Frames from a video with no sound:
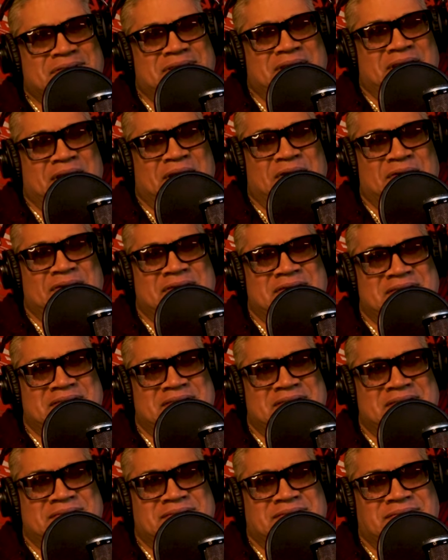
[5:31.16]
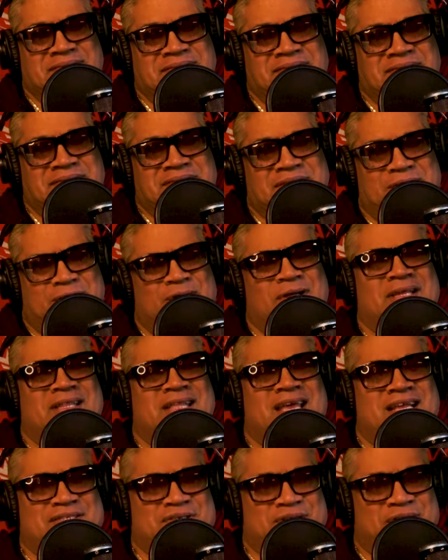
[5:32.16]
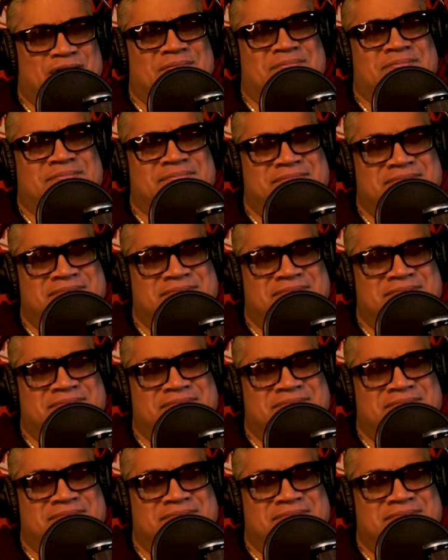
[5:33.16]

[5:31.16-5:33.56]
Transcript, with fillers: You know, go look at that chart.